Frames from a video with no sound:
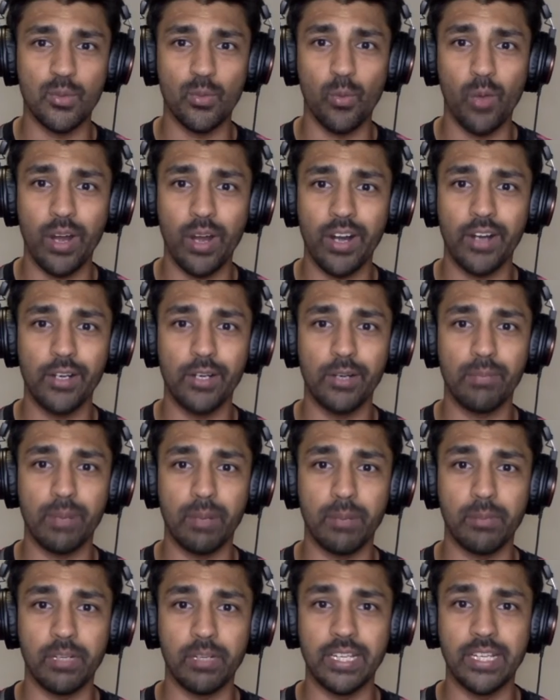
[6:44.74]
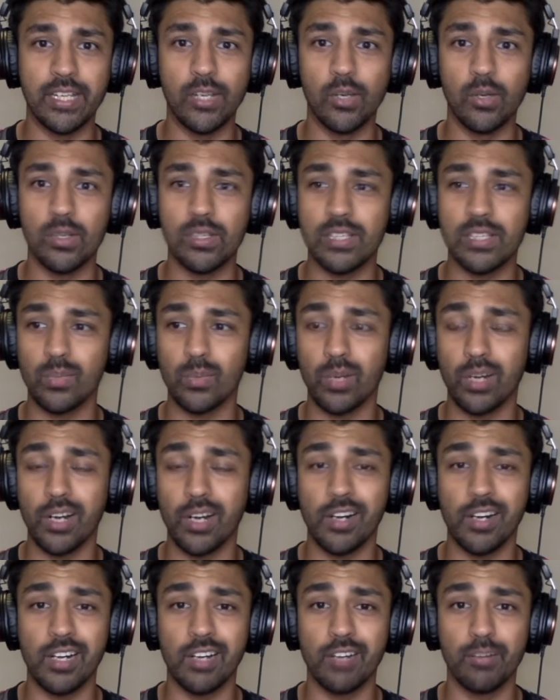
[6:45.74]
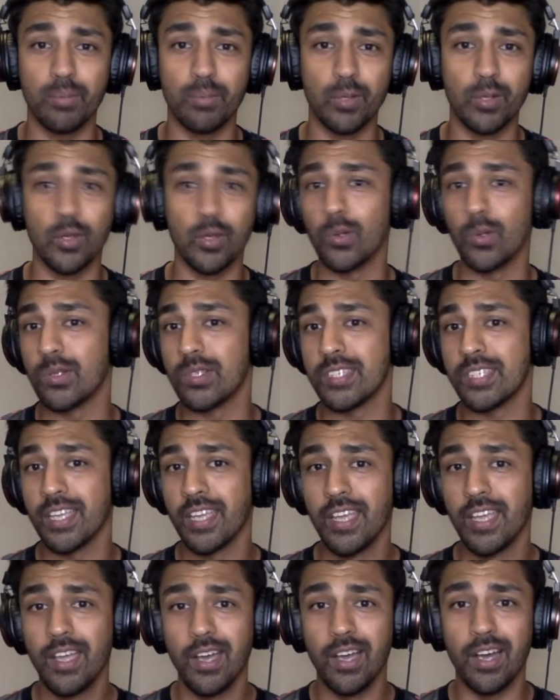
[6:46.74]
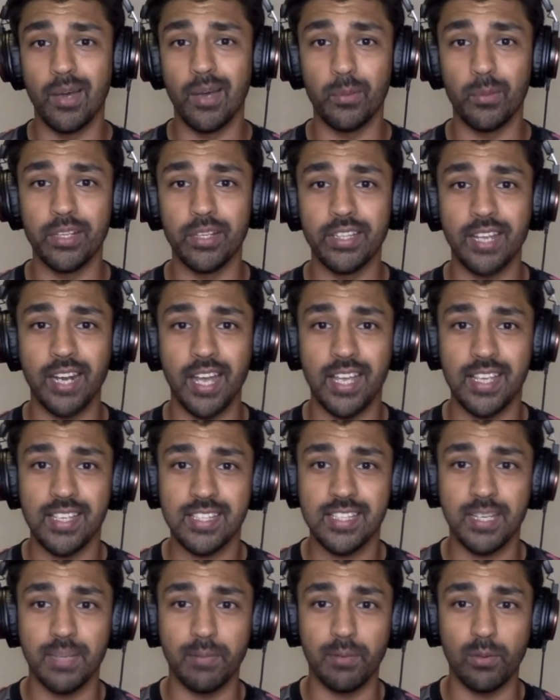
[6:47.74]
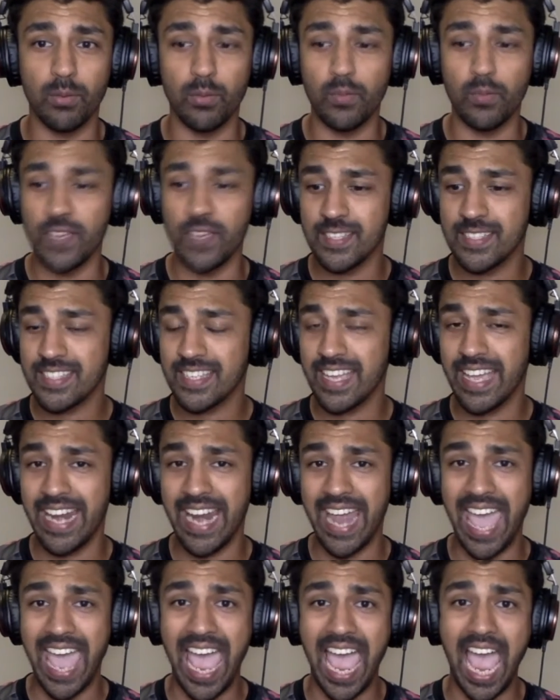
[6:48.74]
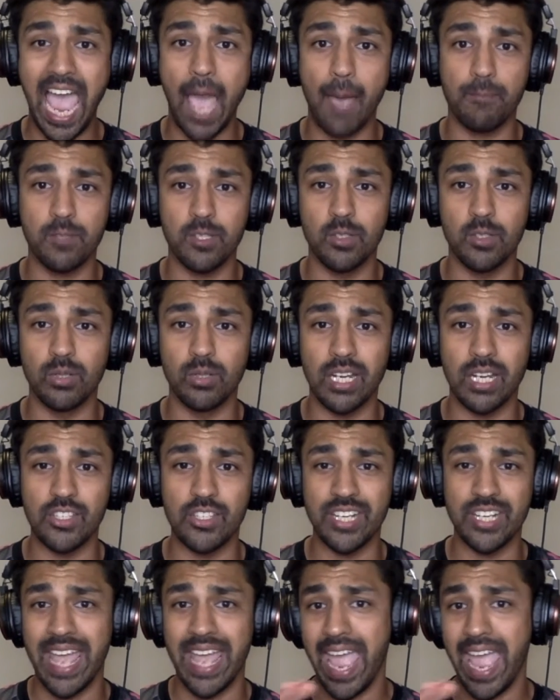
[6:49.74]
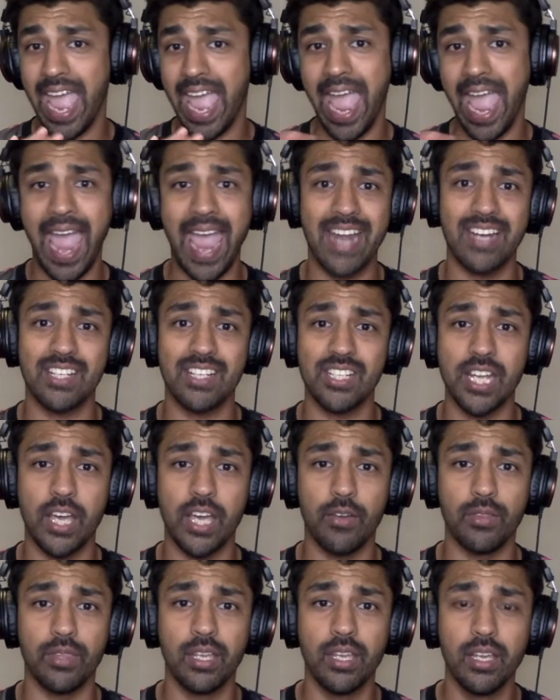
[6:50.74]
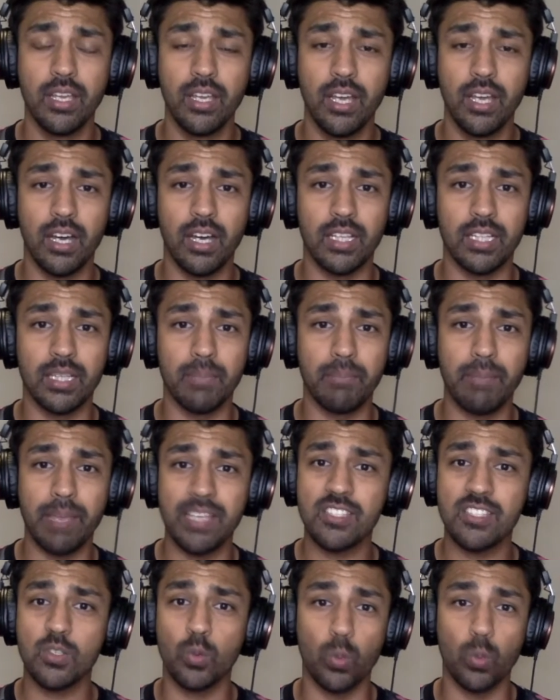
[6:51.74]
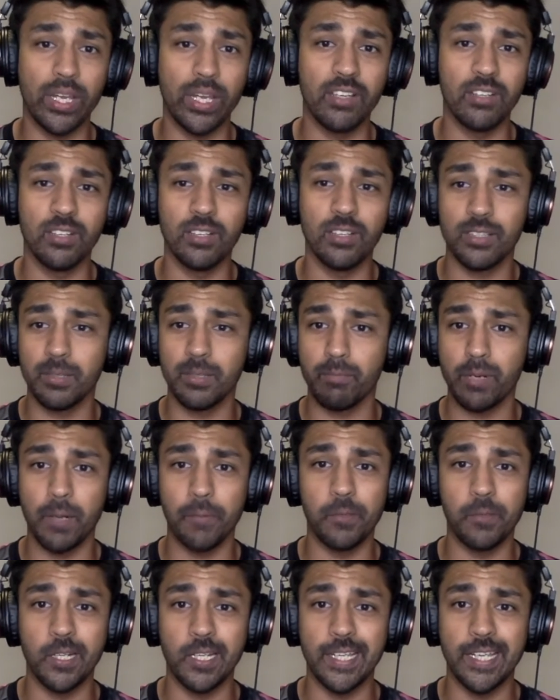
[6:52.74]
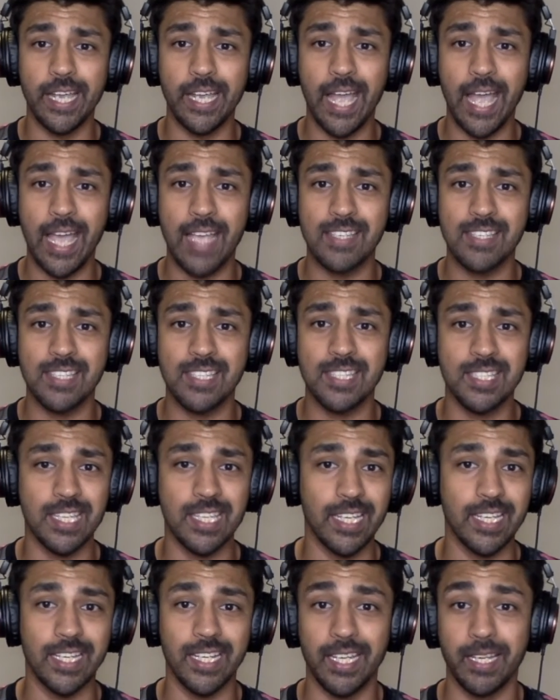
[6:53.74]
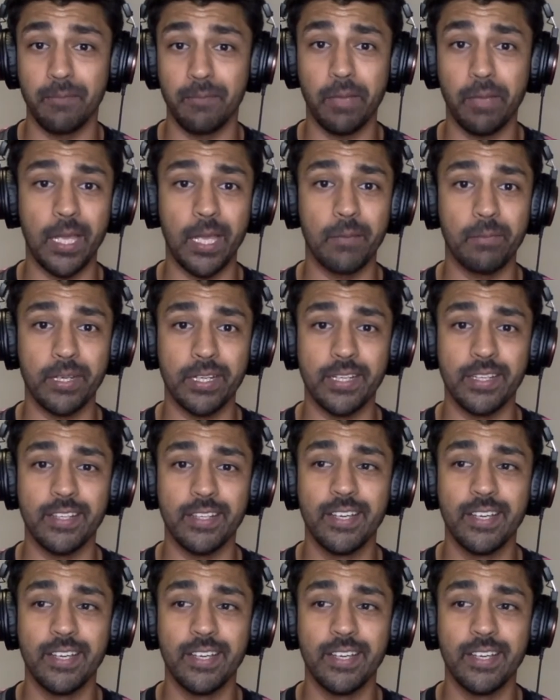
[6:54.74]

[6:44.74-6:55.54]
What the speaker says: 100 Premier League goals and 100 Liverpool goals within the last couple of weeks. An absolute legend. Hands down, the best winger the Premier League has seen, in my opinion.